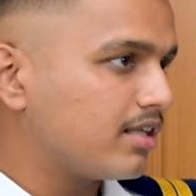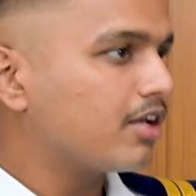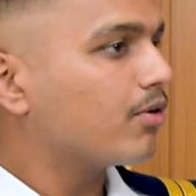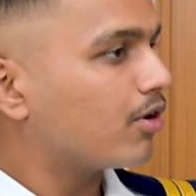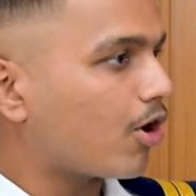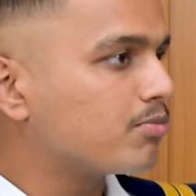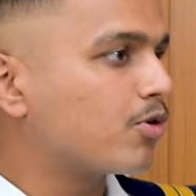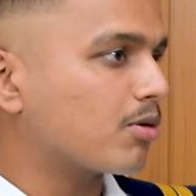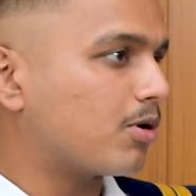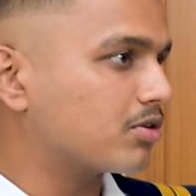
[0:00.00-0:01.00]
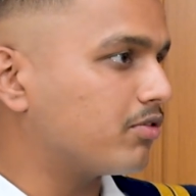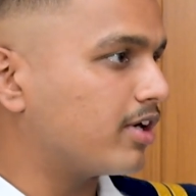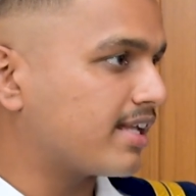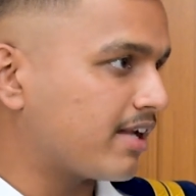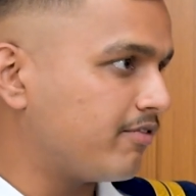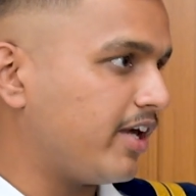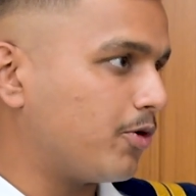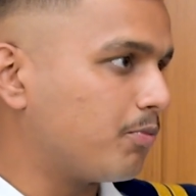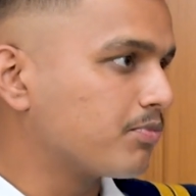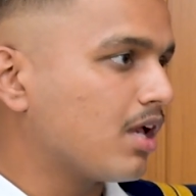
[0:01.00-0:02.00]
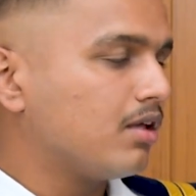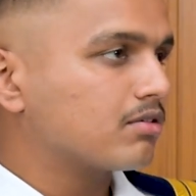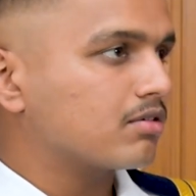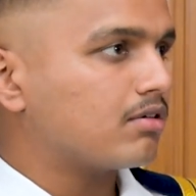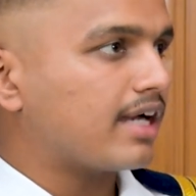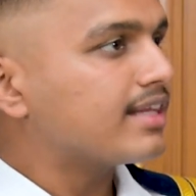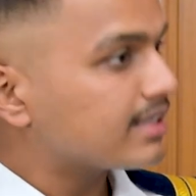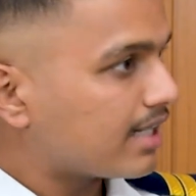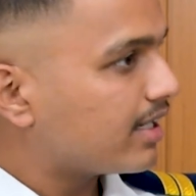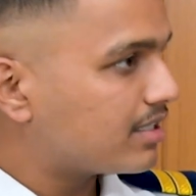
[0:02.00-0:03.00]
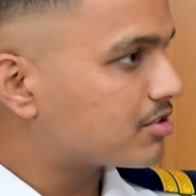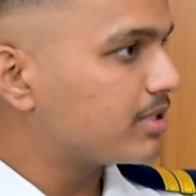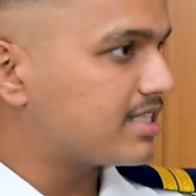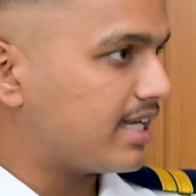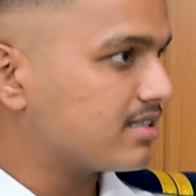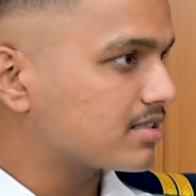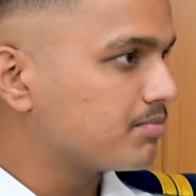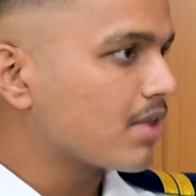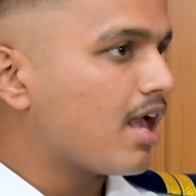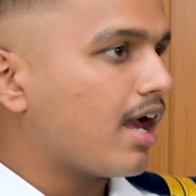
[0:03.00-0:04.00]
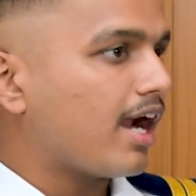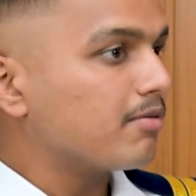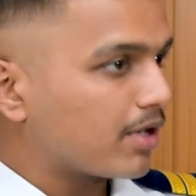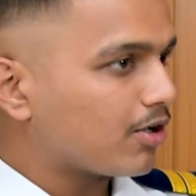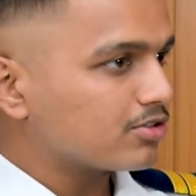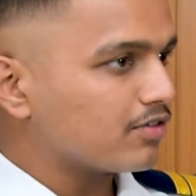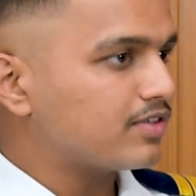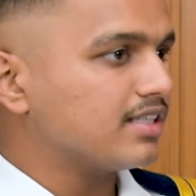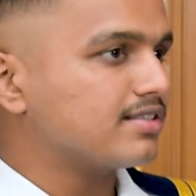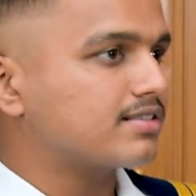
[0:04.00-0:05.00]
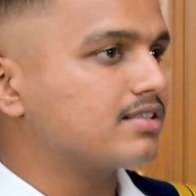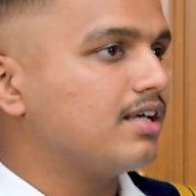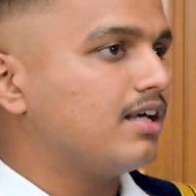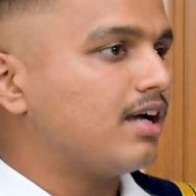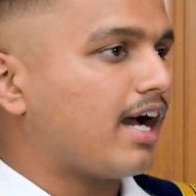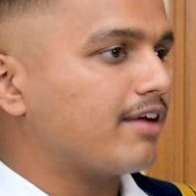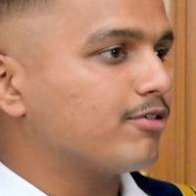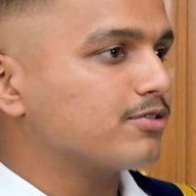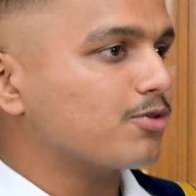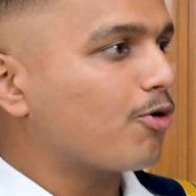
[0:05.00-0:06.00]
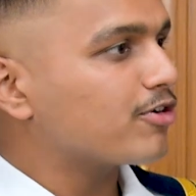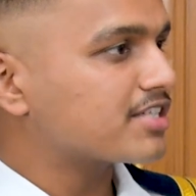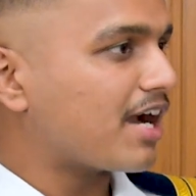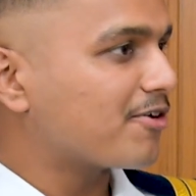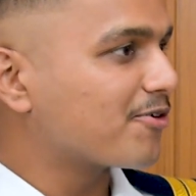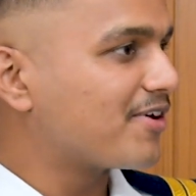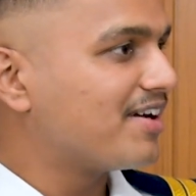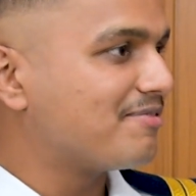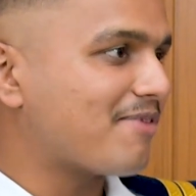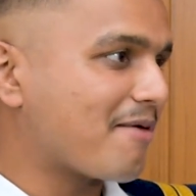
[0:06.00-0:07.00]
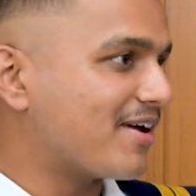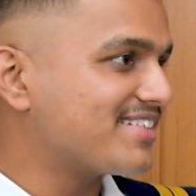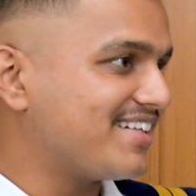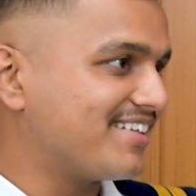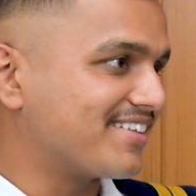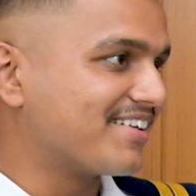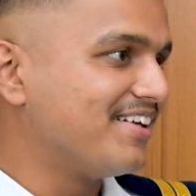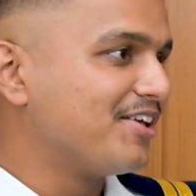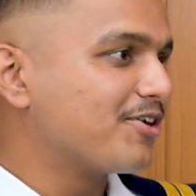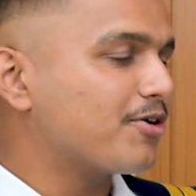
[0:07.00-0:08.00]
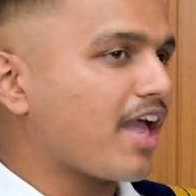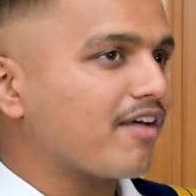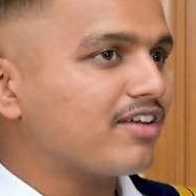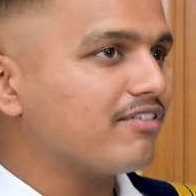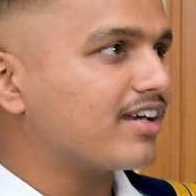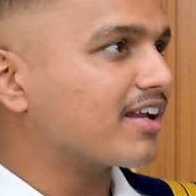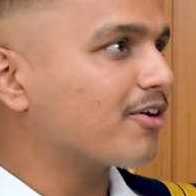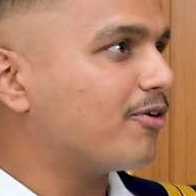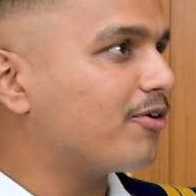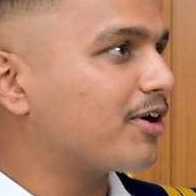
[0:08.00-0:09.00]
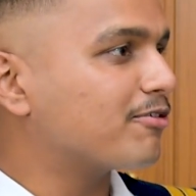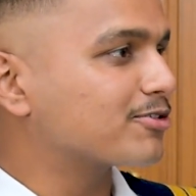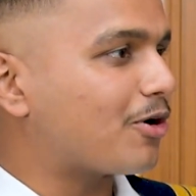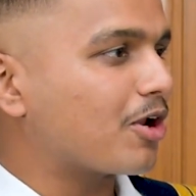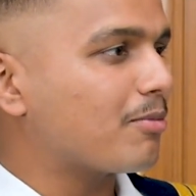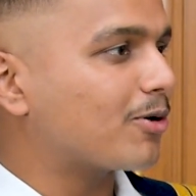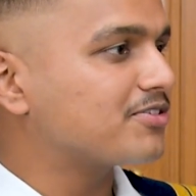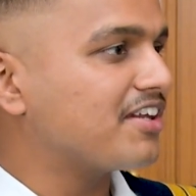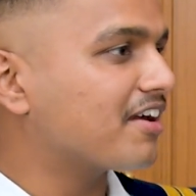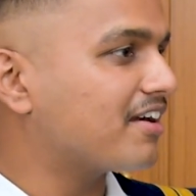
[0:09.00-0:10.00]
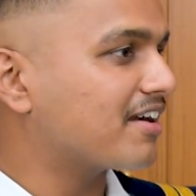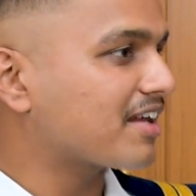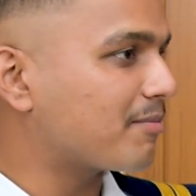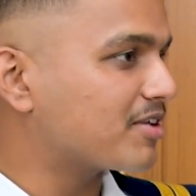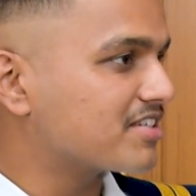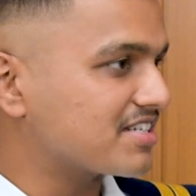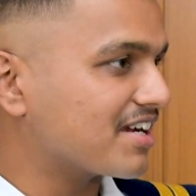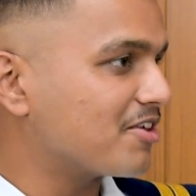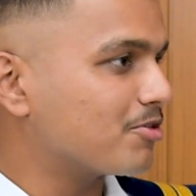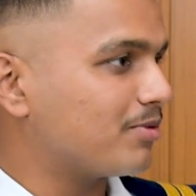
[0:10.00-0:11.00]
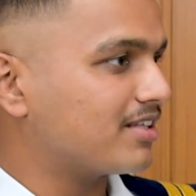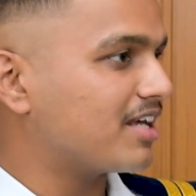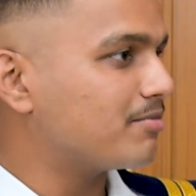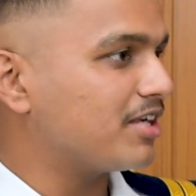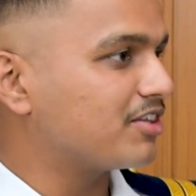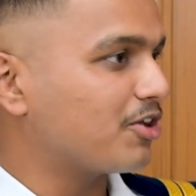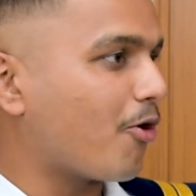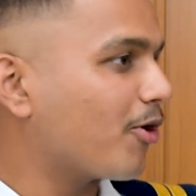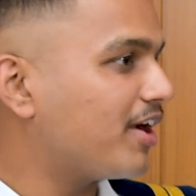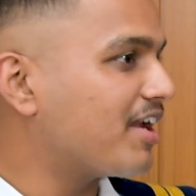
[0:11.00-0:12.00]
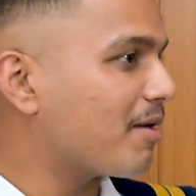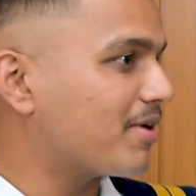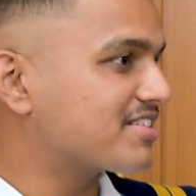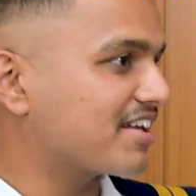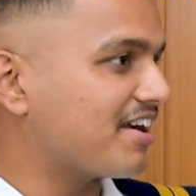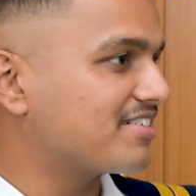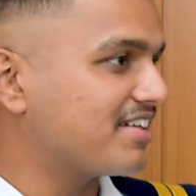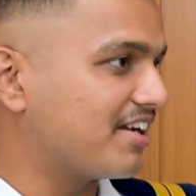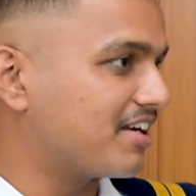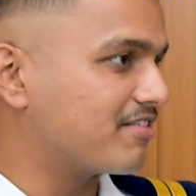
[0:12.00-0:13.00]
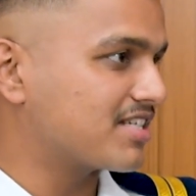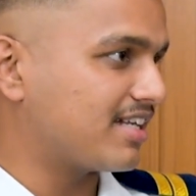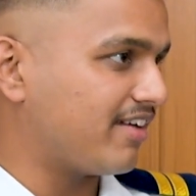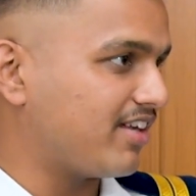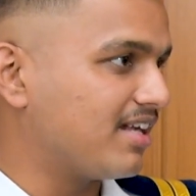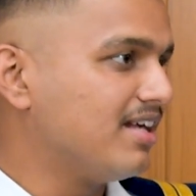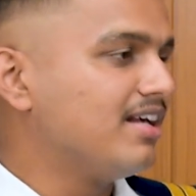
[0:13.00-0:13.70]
They know a lot more about the world than we do. So I think that needs to be changed. And because of this, I was overshadowed by my senior. You know, everywhere I go, it was all about Senior Cadet Captain Shashikant Upadhyay being the All India Best Cadet Senior Division Navy.